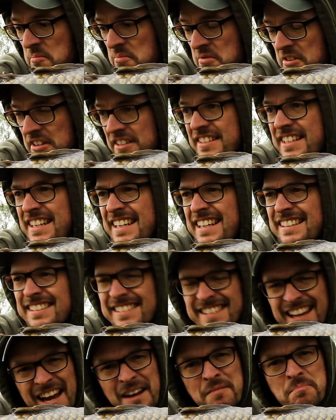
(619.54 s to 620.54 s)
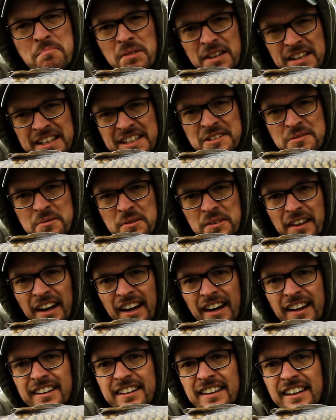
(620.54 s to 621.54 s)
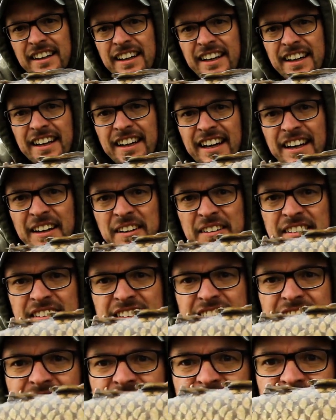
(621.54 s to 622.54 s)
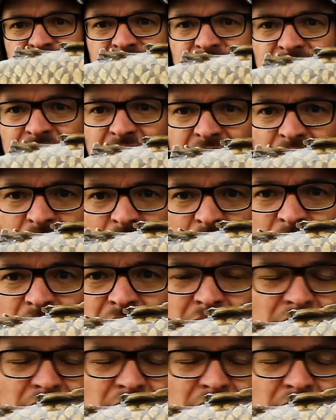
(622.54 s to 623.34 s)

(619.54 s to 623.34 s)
Pretty damn pleased with that. And yeah, that's from